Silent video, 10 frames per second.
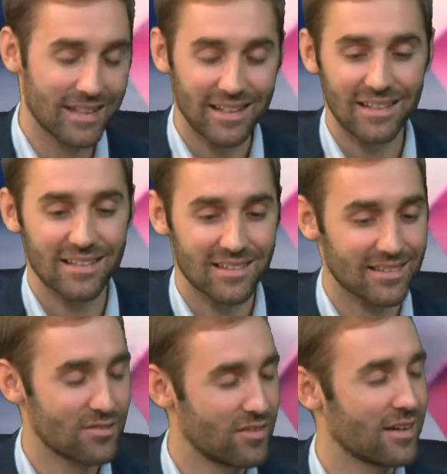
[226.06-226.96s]
need
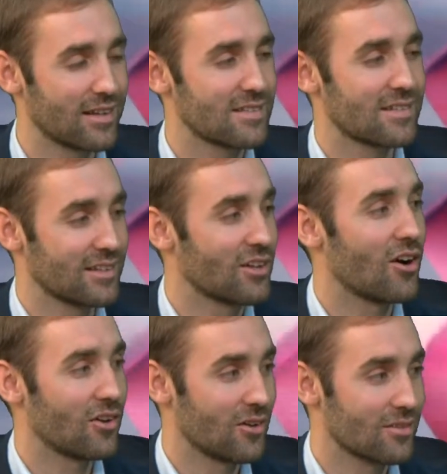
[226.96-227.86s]
financing,
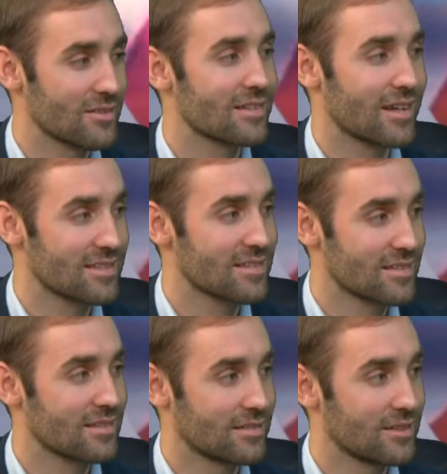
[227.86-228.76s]
car loans.
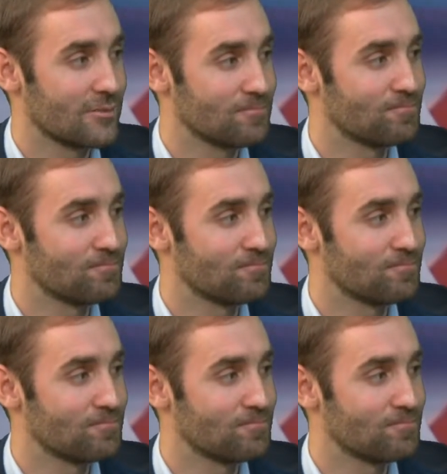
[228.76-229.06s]
Yes. Yeah.